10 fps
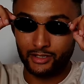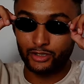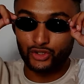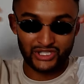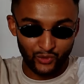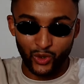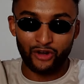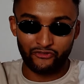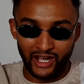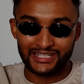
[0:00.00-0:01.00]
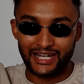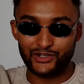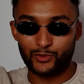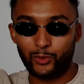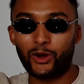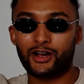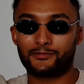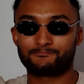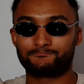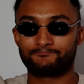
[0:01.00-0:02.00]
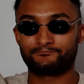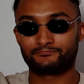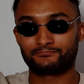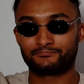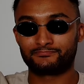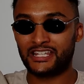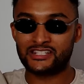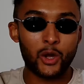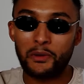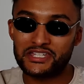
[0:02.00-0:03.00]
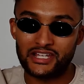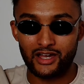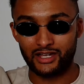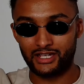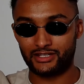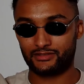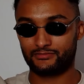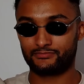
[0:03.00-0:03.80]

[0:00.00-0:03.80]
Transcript: you still got to fight Daniel Dubois. There's nowhere to hide.